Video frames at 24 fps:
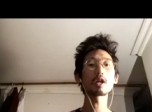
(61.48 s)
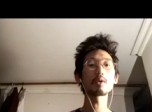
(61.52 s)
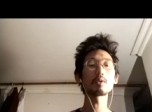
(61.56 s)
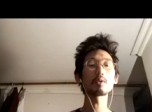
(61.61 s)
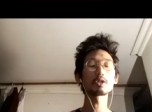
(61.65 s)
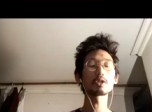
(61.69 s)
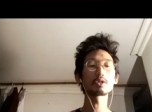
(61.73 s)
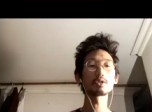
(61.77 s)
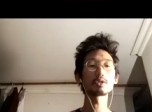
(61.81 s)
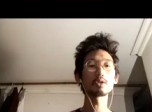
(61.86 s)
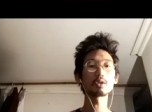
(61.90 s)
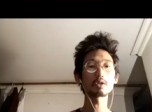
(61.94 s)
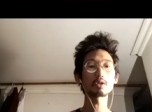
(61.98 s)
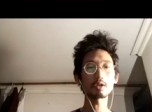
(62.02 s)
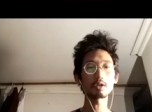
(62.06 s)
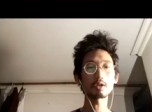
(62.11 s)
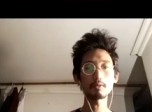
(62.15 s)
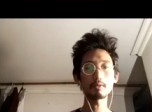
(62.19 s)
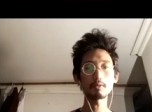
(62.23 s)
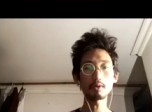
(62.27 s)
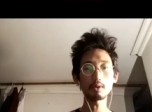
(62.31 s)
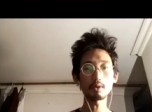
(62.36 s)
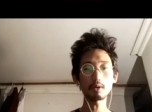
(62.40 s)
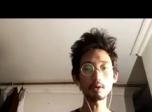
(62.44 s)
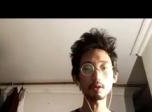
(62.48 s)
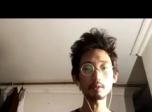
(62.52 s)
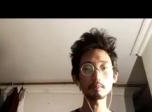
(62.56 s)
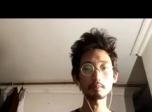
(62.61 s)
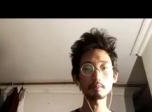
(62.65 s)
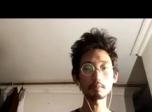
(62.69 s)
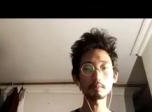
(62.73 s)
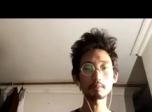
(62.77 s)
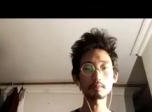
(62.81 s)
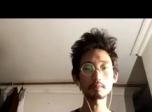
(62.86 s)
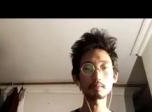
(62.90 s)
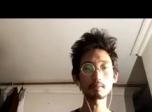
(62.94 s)
was looking for
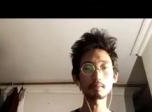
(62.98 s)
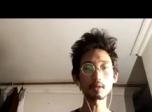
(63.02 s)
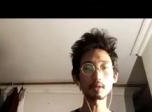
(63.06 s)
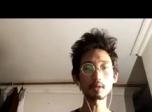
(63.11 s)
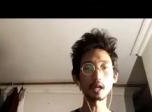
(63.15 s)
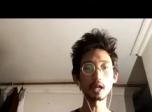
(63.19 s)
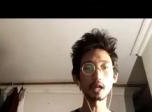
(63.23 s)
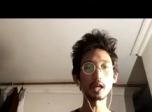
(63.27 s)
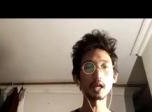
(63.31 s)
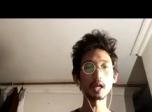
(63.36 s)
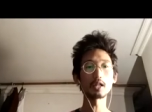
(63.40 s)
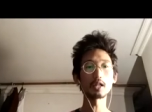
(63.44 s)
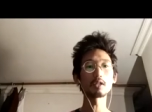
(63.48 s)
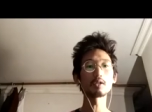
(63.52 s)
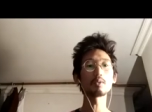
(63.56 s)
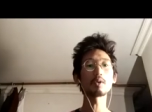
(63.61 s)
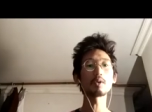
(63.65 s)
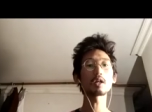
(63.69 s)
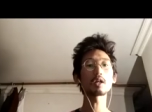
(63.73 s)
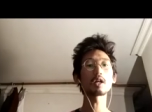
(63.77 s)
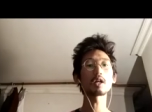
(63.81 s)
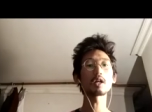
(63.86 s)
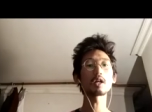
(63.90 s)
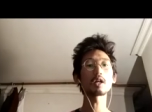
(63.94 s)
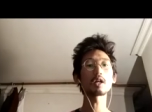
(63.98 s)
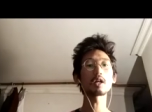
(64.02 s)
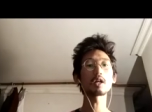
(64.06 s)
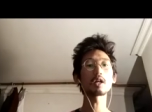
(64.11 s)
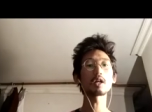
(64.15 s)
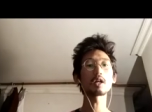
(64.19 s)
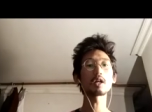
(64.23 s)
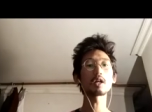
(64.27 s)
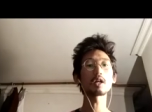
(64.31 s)
and what kind of